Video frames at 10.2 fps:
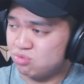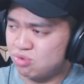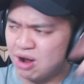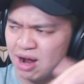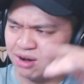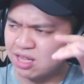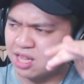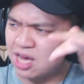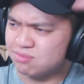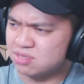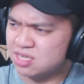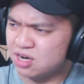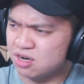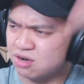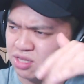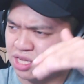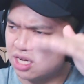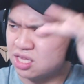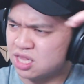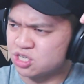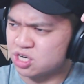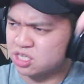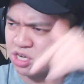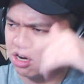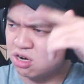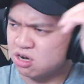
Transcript: Oh, how it climbs here, the electric guitar.